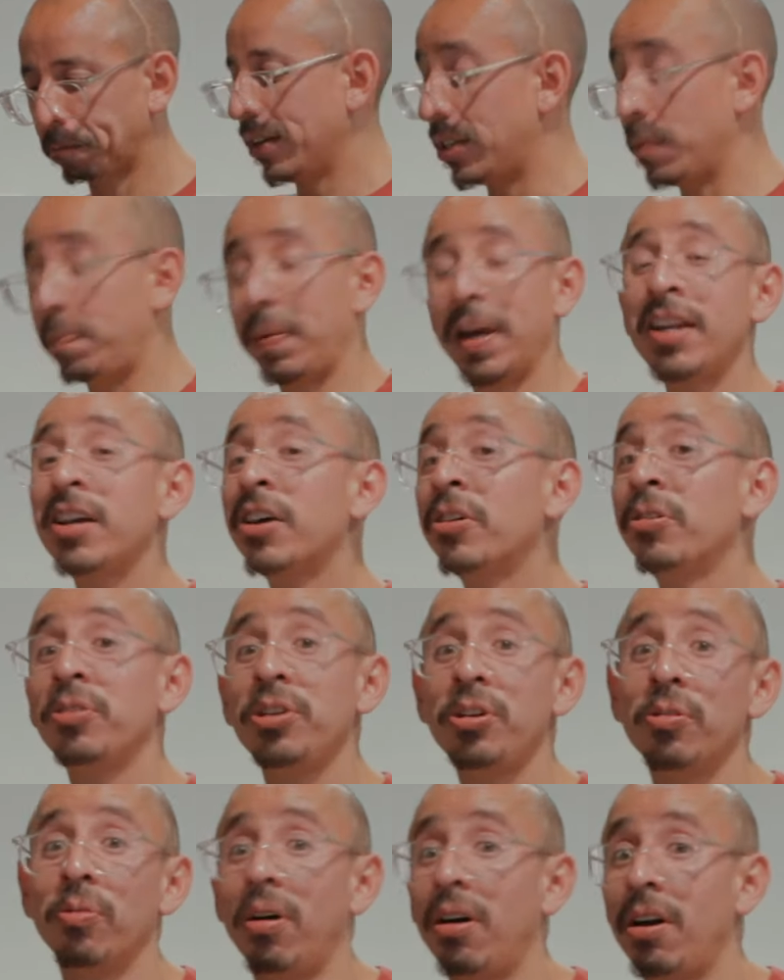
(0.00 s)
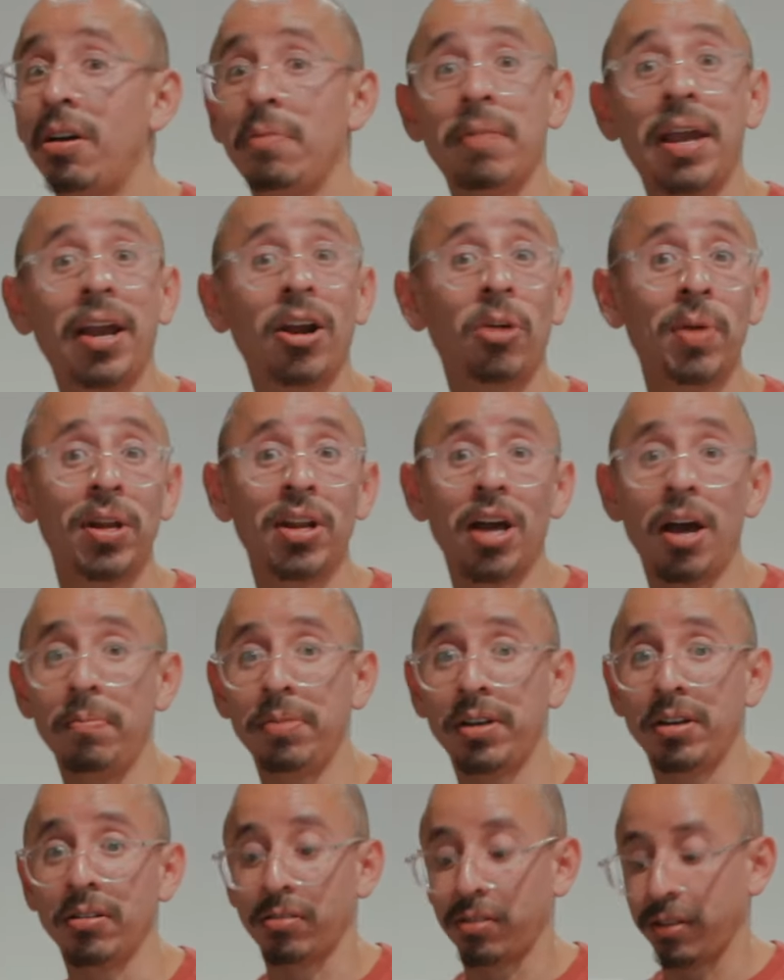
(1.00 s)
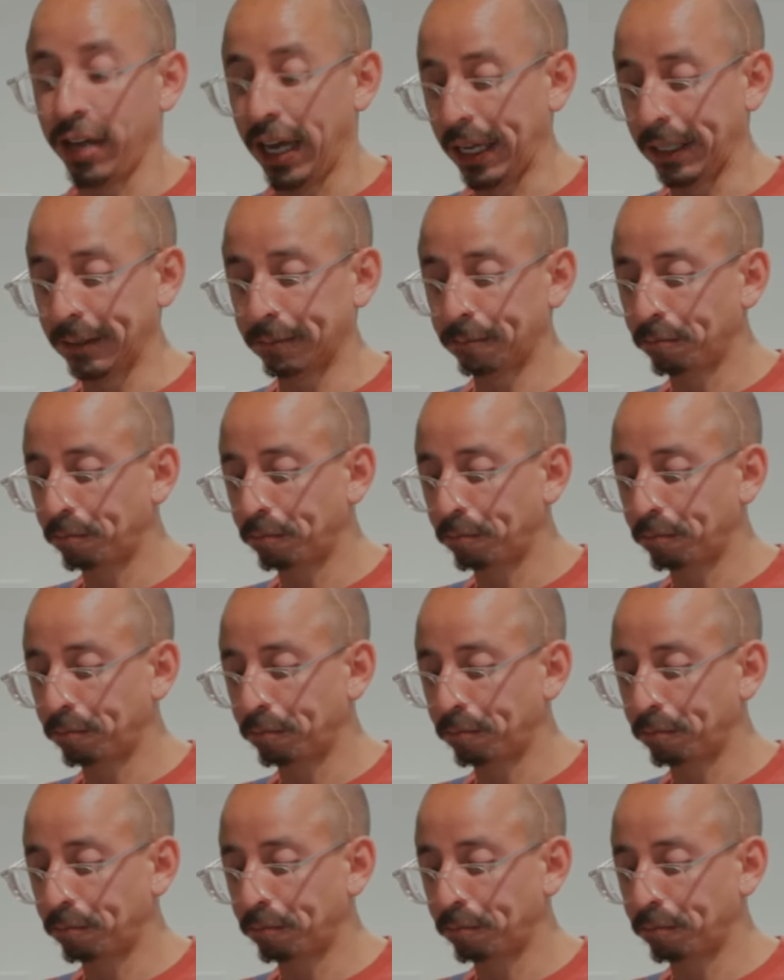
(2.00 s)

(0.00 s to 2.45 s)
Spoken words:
Depending on who you are, may or may not be your thing.